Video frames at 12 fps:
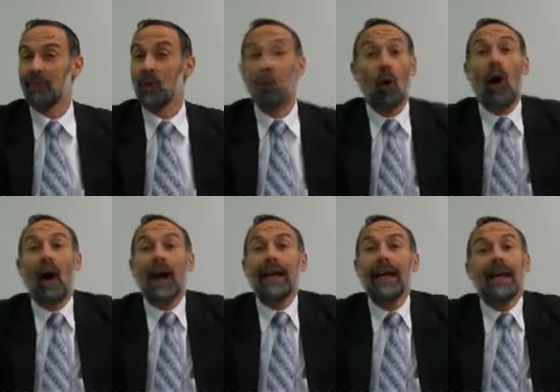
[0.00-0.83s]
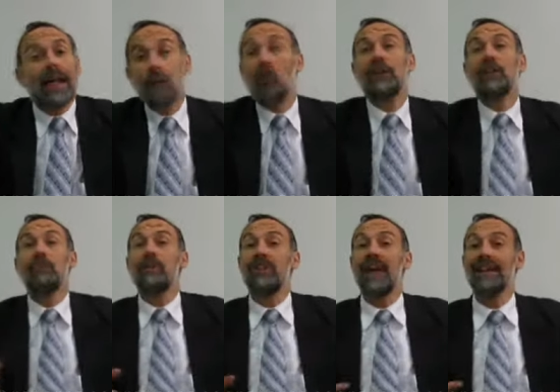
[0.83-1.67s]
Why? He wanted to
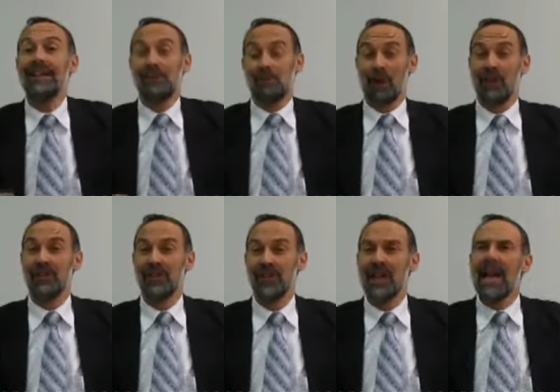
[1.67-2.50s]
protect his brothers.